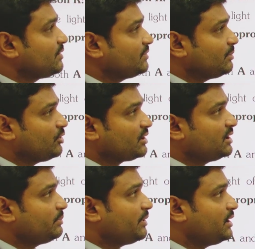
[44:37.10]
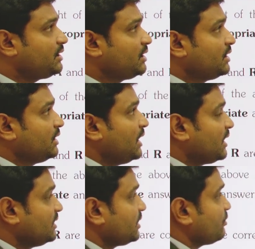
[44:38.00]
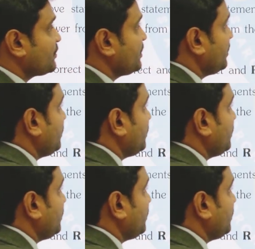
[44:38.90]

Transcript: from the botany part. Another question,